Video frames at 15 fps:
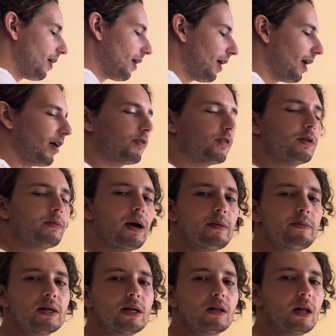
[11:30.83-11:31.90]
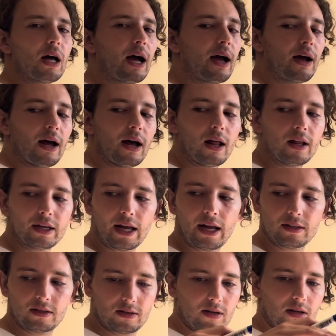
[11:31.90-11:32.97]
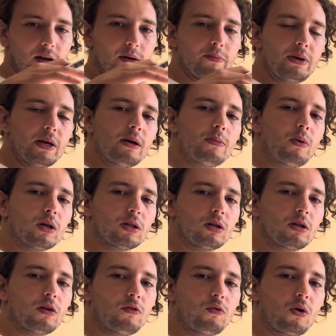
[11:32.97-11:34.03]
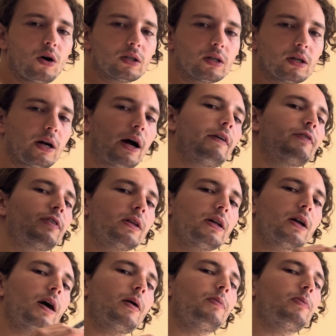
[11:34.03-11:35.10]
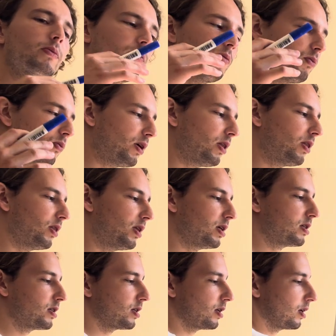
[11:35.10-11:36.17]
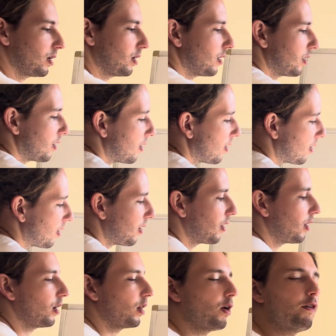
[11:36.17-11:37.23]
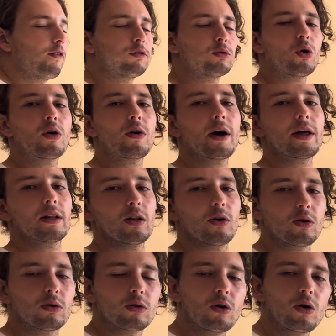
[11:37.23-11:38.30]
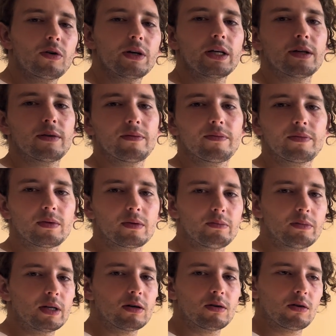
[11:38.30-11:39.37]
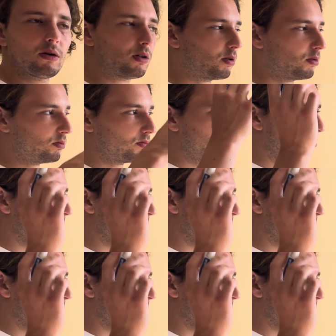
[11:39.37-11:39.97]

After my meal, I'll get a big bottle of water. I fill it up with this low fluoride, low chlorine mineral